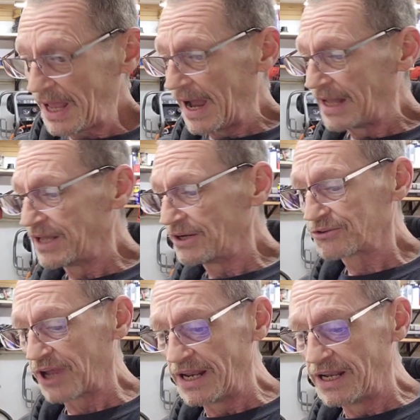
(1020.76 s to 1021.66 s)
and they're
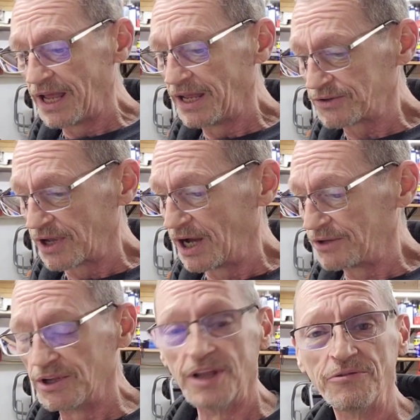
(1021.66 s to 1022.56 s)
saying it's
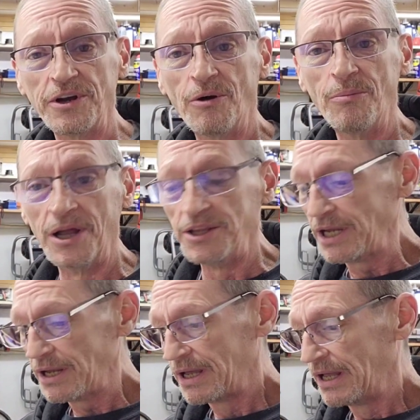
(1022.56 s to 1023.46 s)
delivering on
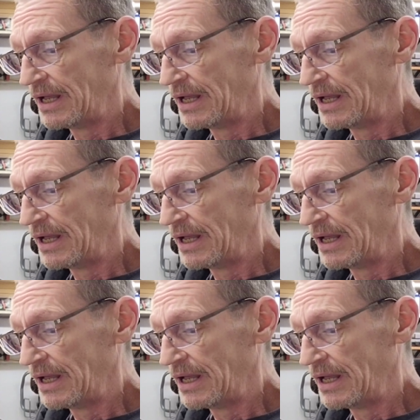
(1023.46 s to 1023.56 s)
Monday.